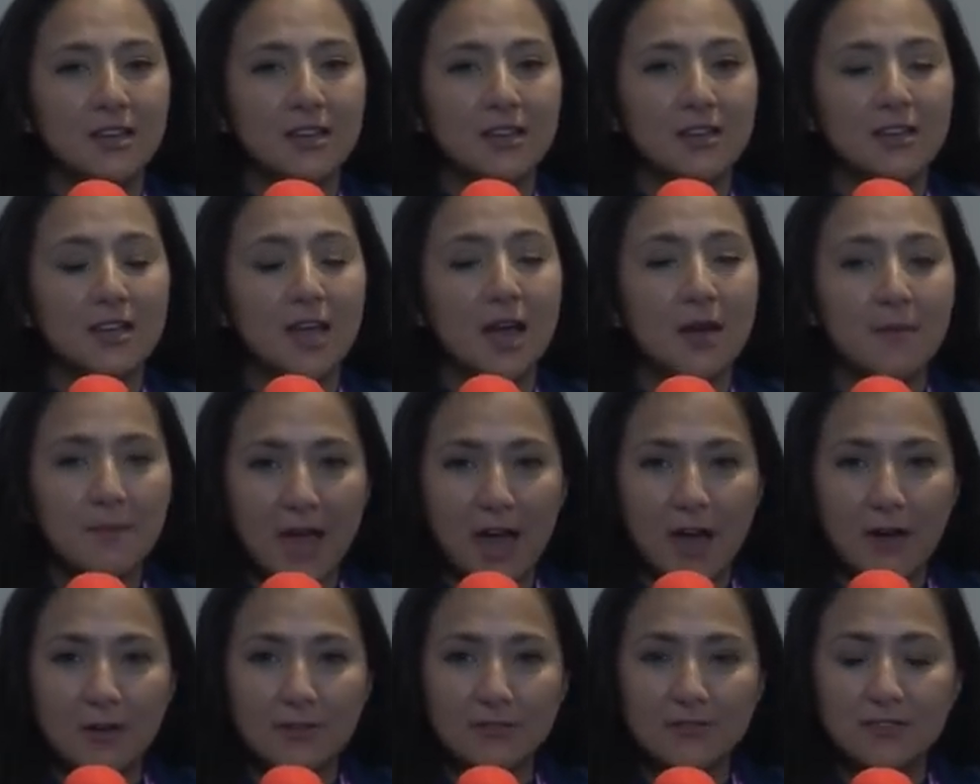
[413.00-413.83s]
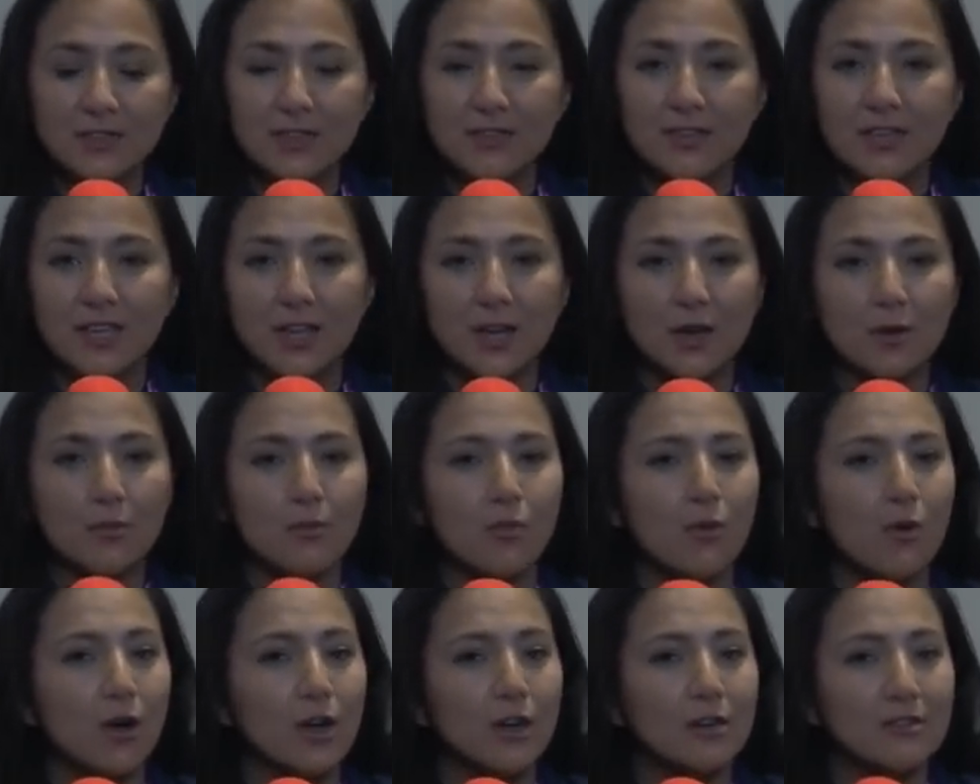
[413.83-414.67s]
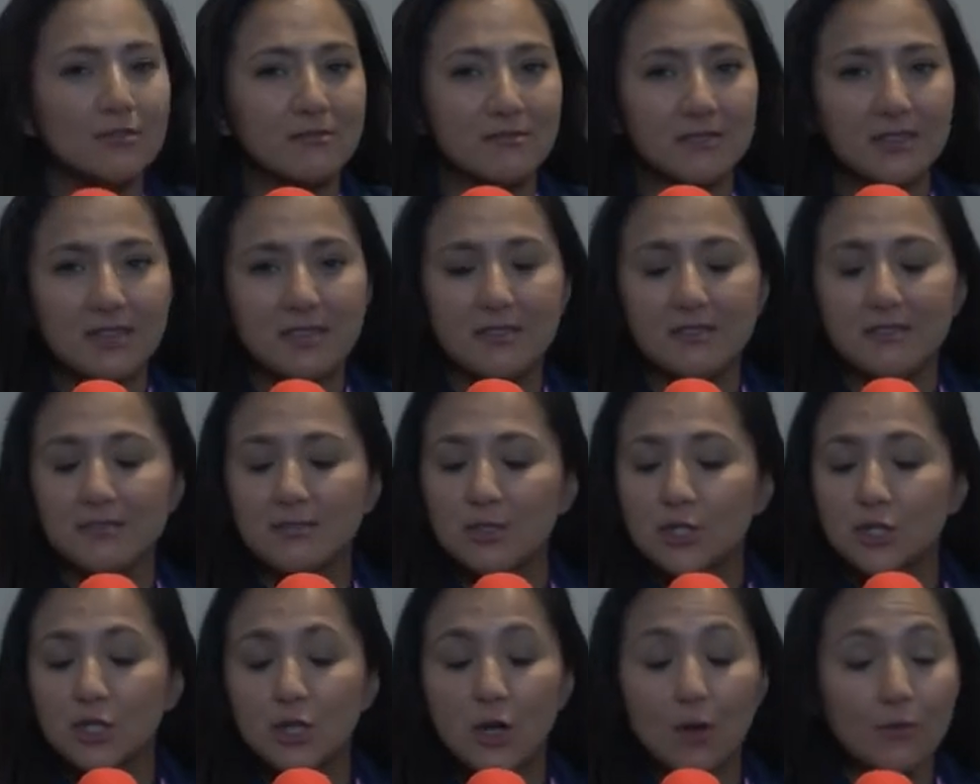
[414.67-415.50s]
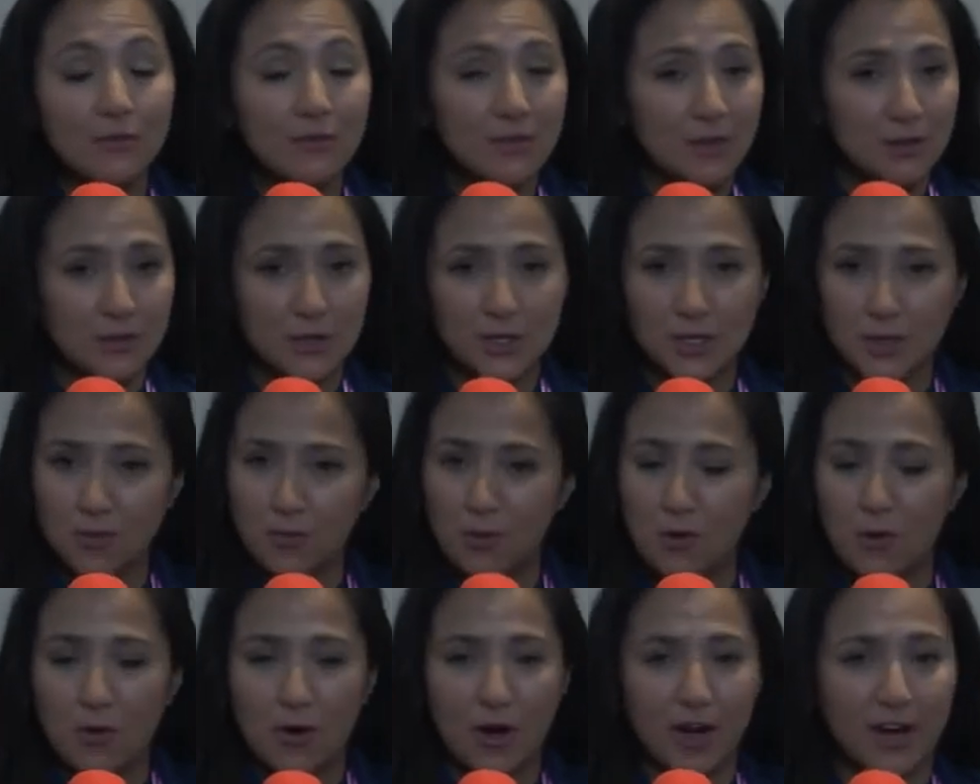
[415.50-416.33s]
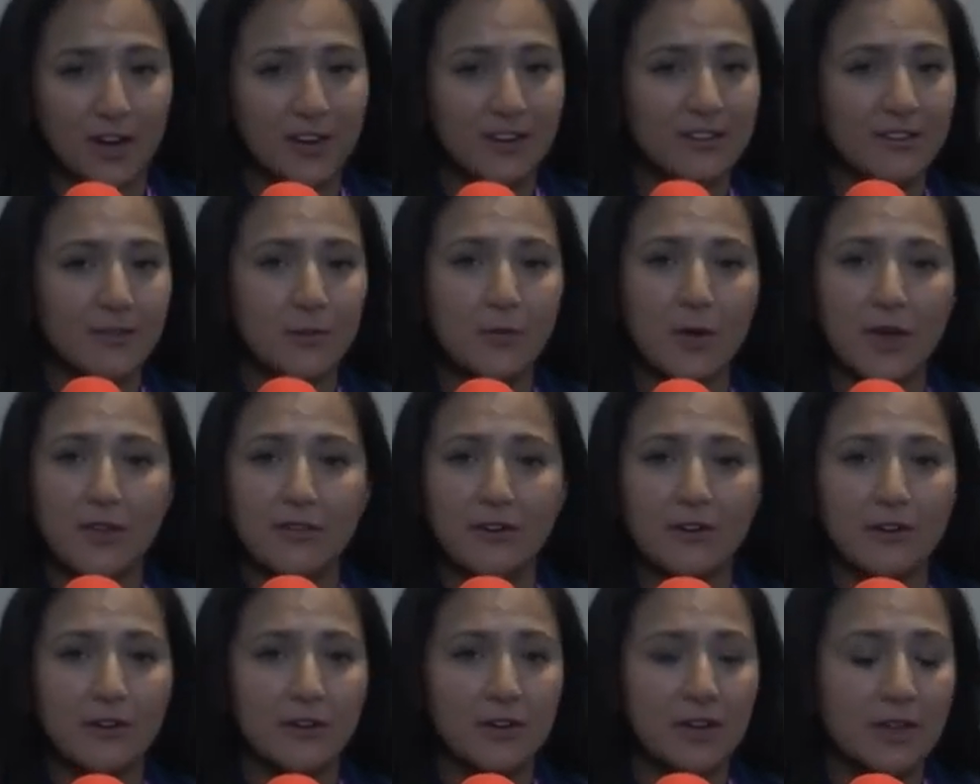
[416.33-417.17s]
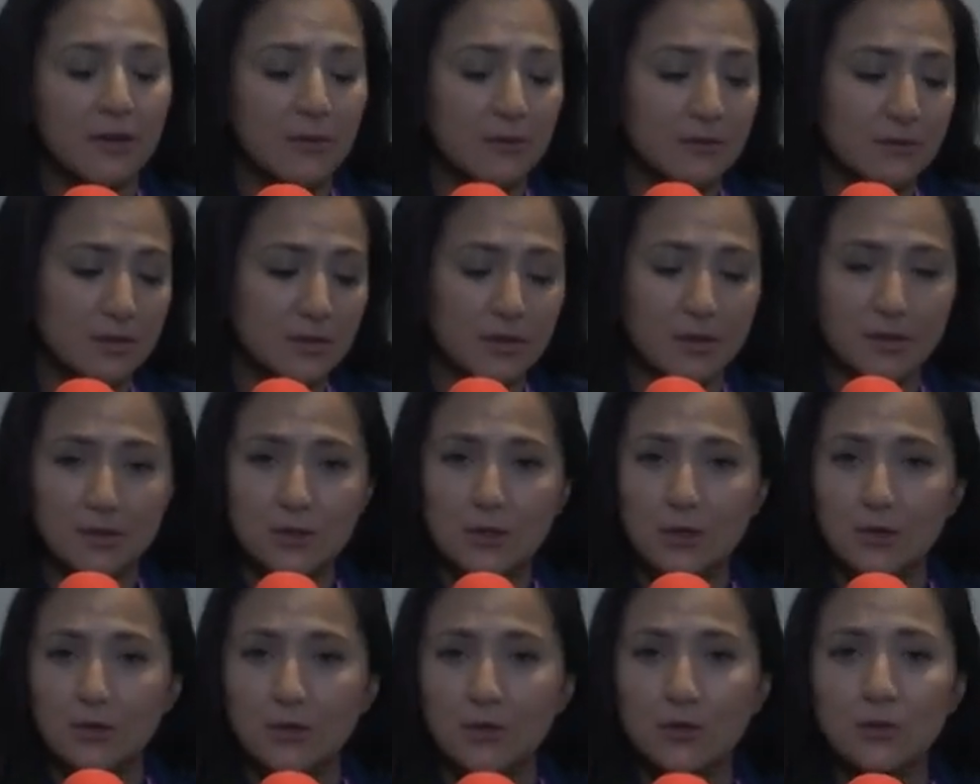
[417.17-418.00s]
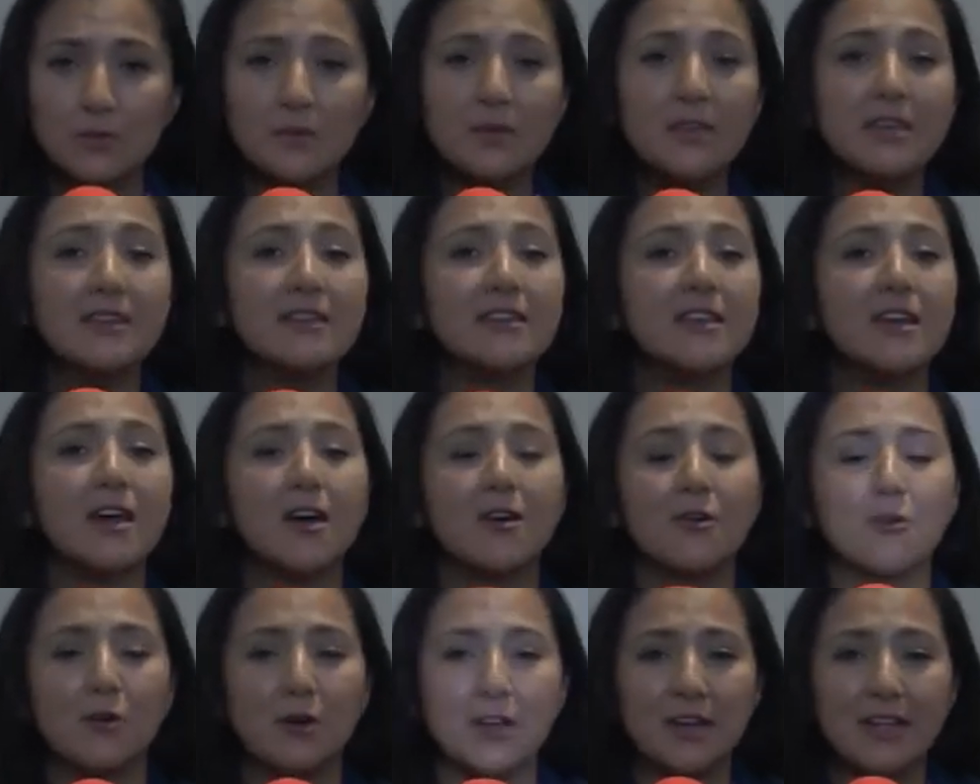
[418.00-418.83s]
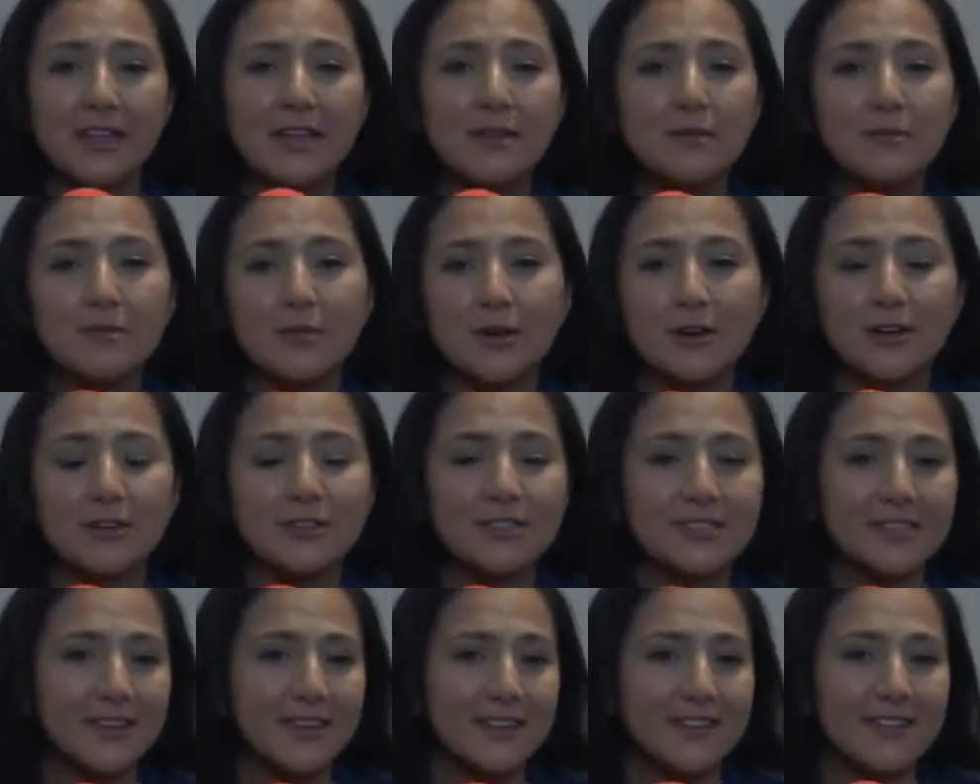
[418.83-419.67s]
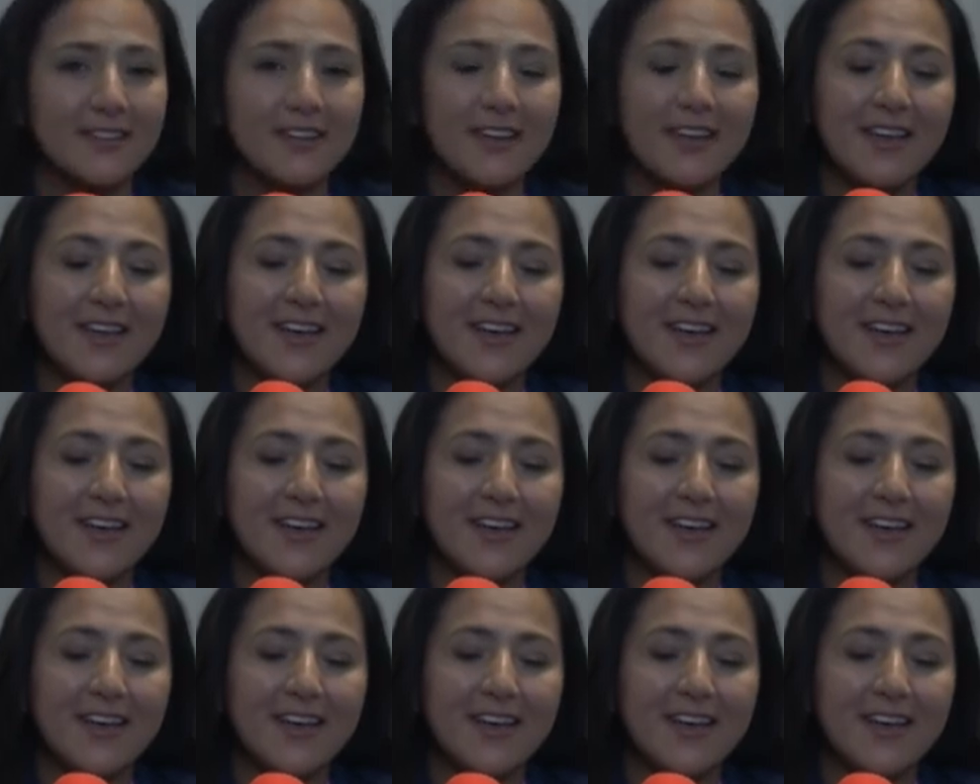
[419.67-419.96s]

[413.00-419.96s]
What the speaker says: come out to the airport, shown their support, whether it's on social media or in person.